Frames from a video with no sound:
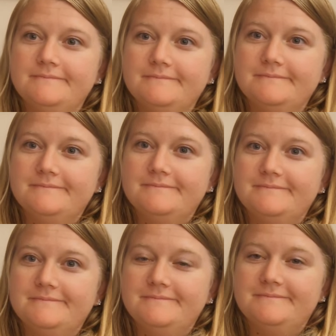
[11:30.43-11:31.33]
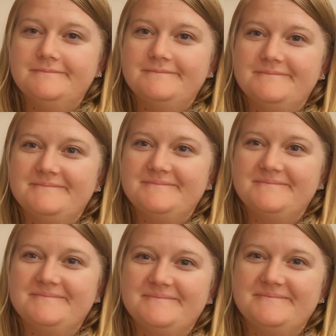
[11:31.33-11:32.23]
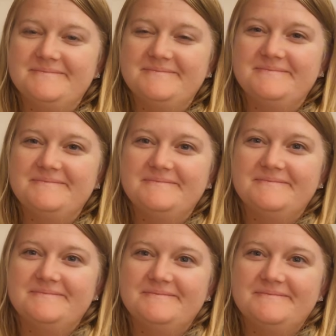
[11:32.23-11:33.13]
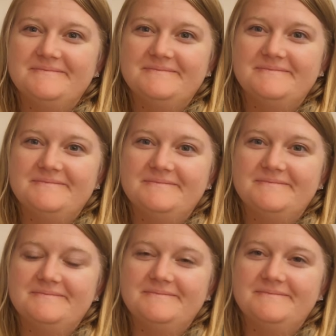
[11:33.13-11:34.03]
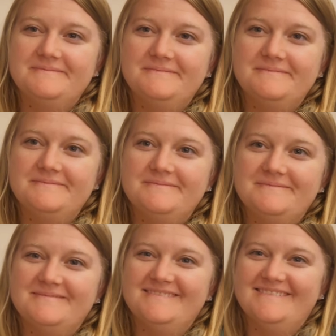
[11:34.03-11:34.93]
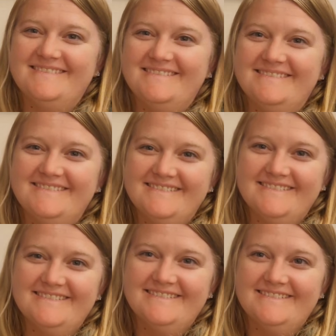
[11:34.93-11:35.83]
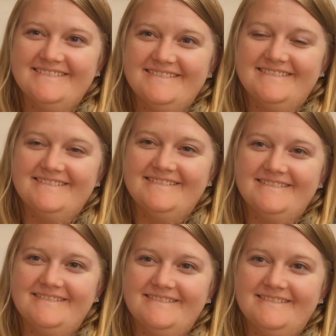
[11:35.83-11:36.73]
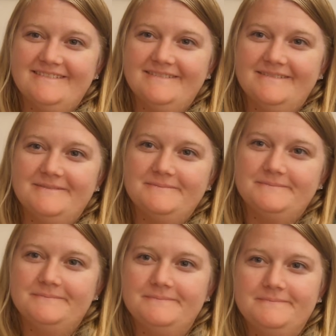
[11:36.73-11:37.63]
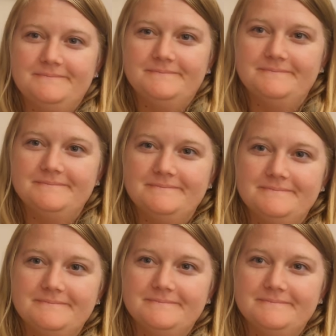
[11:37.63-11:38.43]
No words are spoken by the person on screen.